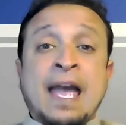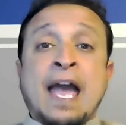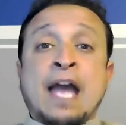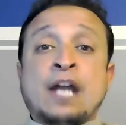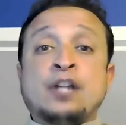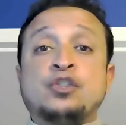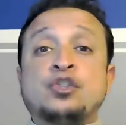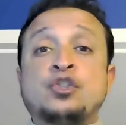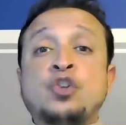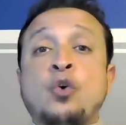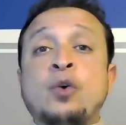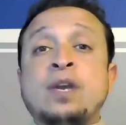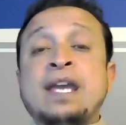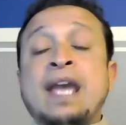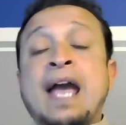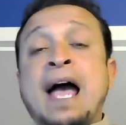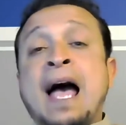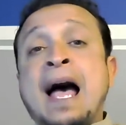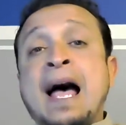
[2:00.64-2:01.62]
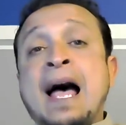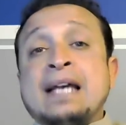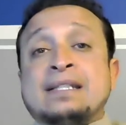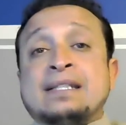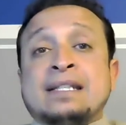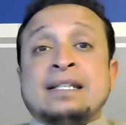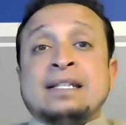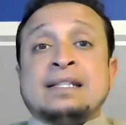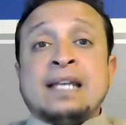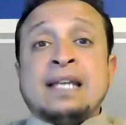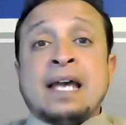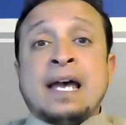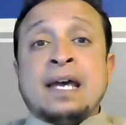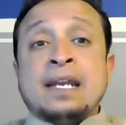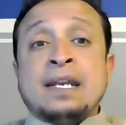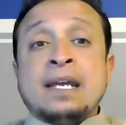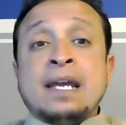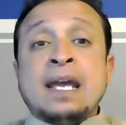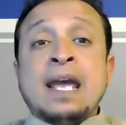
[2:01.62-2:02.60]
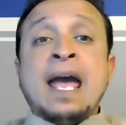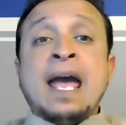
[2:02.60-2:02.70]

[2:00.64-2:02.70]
And so he asked, he said,